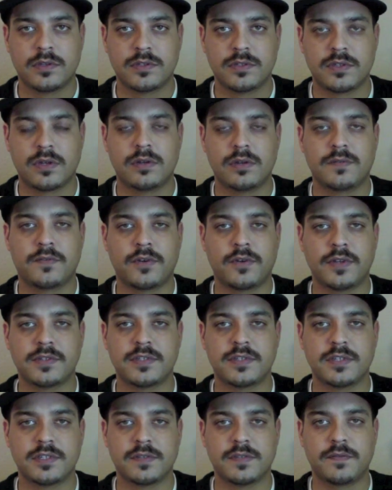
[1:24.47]
So for
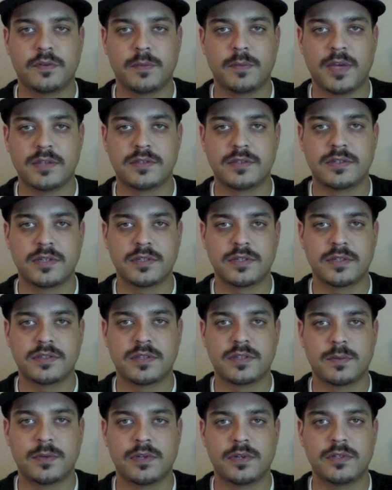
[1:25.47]
instance, if you're messaging
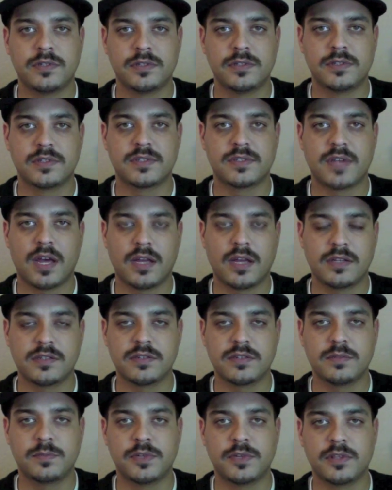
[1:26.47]
someone and you decide
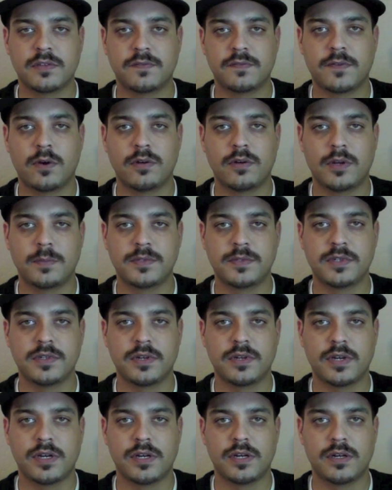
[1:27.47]
to put the phone up to
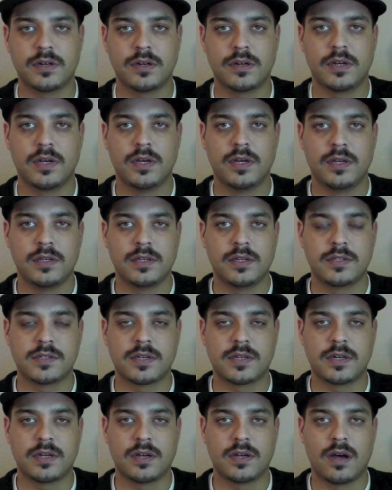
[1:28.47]
your ear,
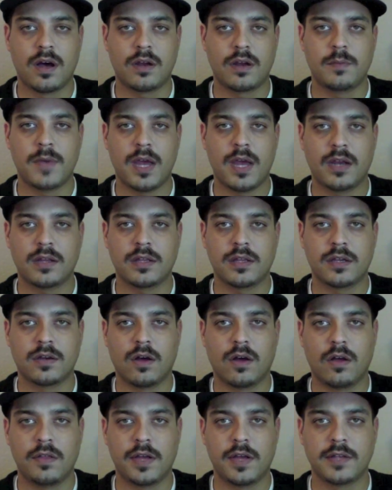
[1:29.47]
it's going to automatically
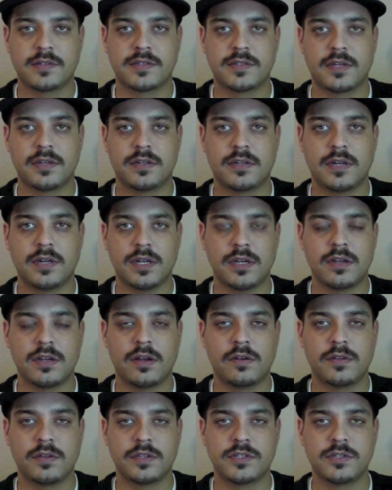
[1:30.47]
call that sender
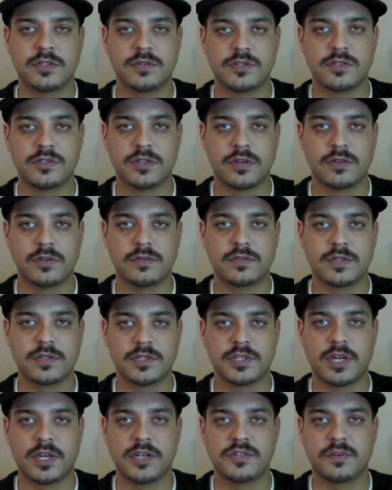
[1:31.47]
and know that you chose
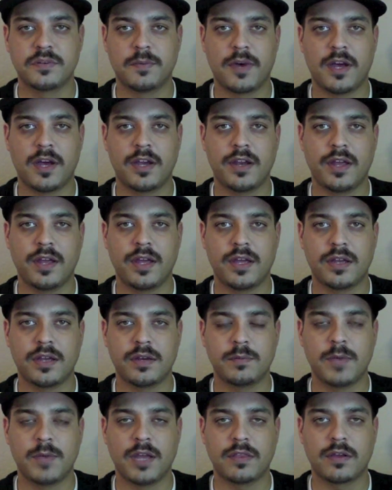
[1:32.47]
to change your mind
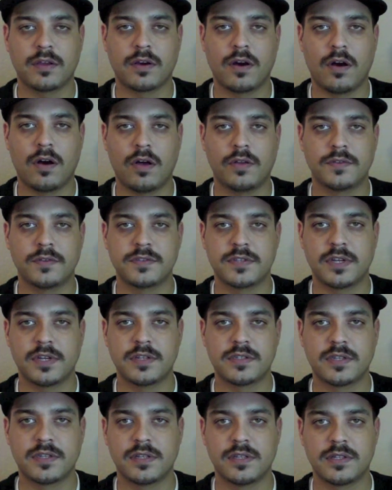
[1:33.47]
and make the call
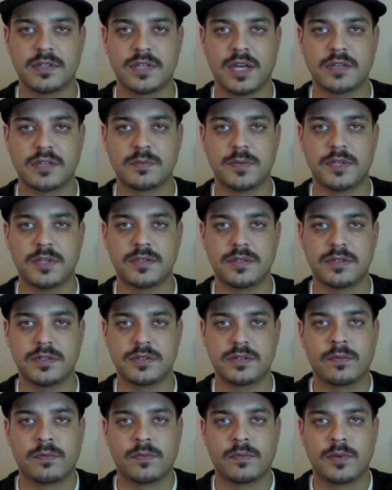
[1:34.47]
instead of send the text
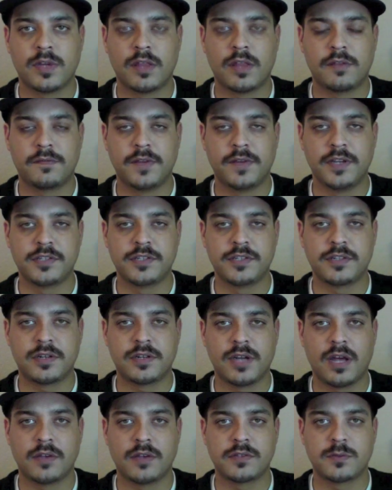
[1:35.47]
message. Another feature
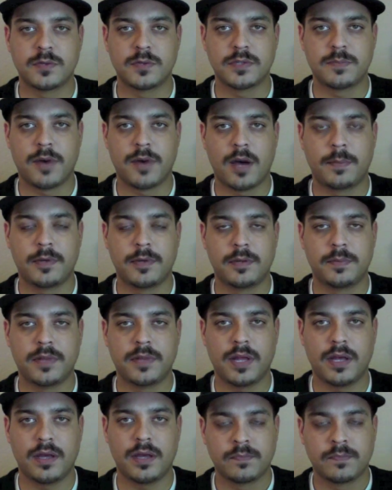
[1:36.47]
announced was pop-up
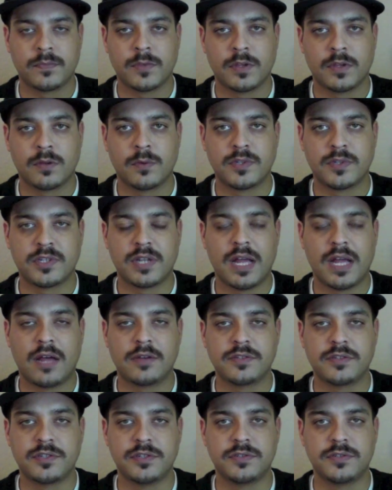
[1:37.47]
play, which
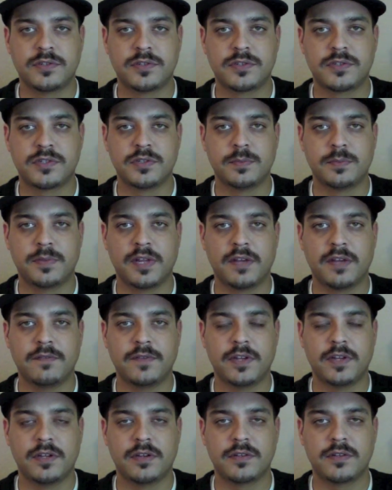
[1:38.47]
allows users to play
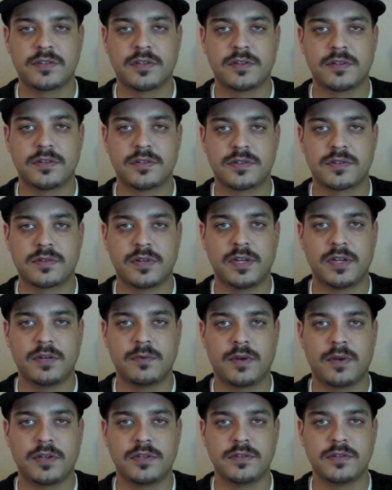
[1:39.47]
videos on their
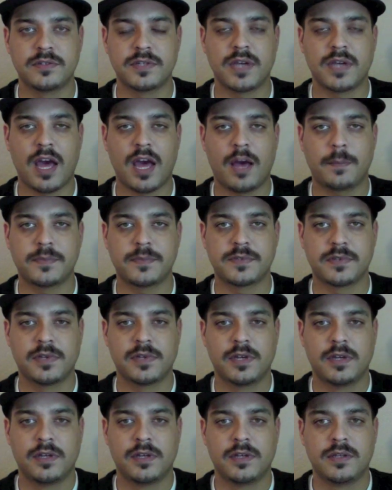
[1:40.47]
screen while using apps.
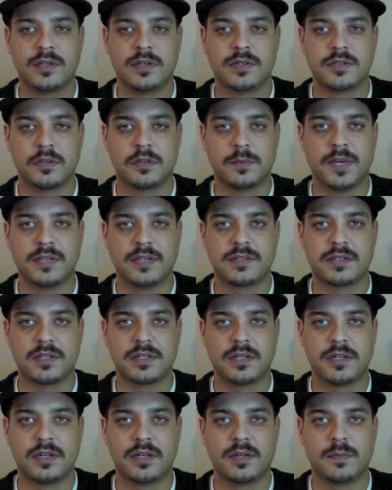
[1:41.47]
So
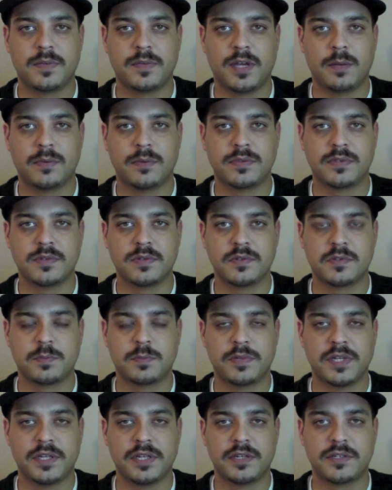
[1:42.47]
basically you're going to be able to
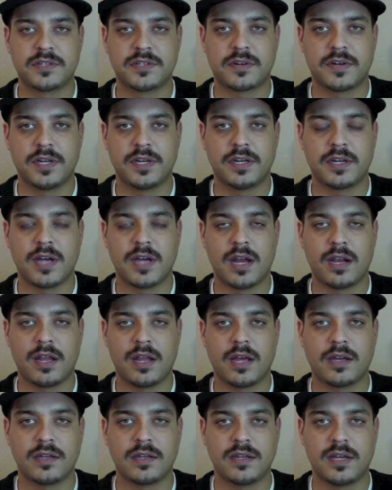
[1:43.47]
split your screen kind
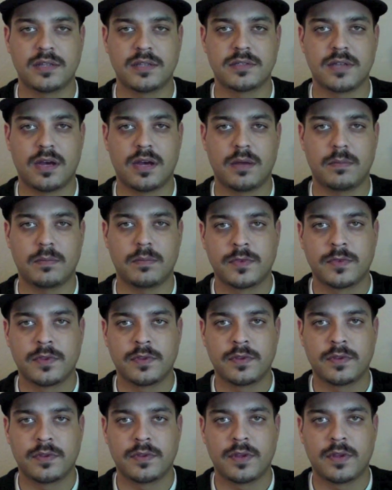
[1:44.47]
of like a desktop.
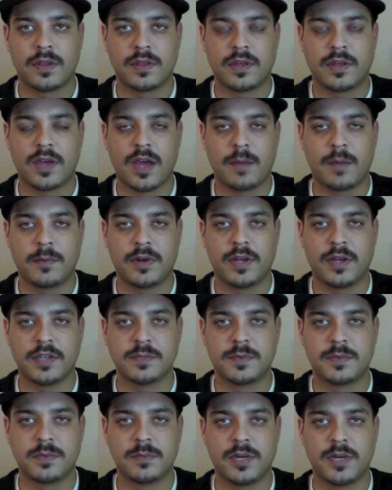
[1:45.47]
Now the camera
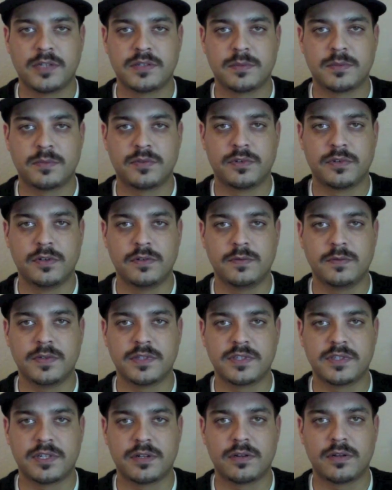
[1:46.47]
has been much improved
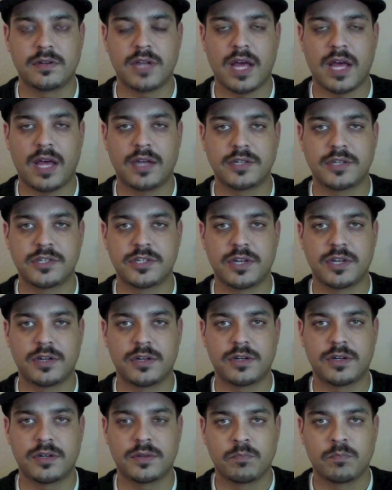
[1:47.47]
with zero lag
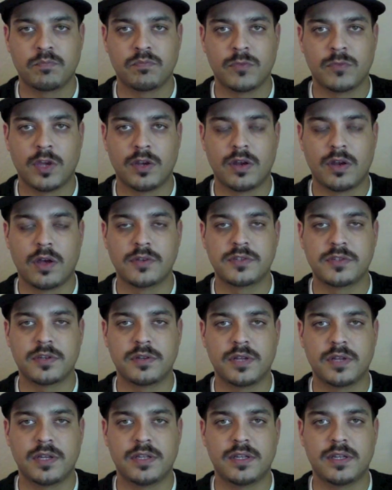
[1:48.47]
shutter and
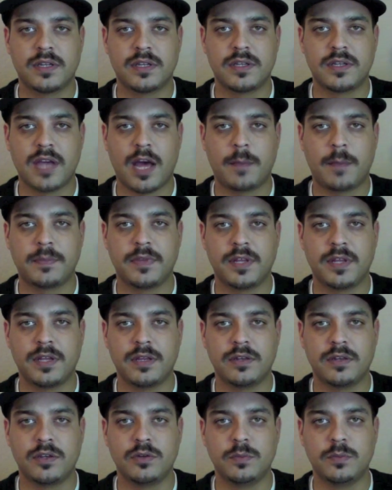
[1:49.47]
also they did adapt
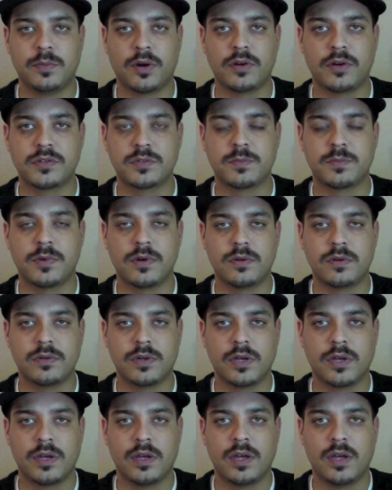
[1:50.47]
the new burst
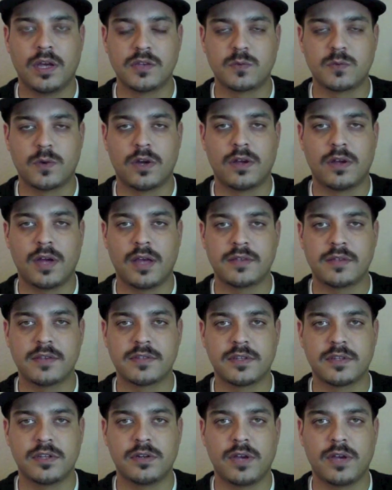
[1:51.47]
mode as well
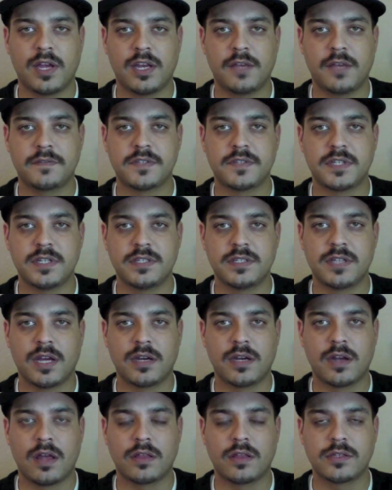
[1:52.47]
as the new NFC
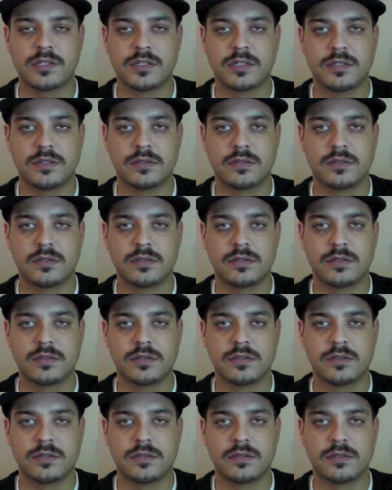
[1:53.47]
technology.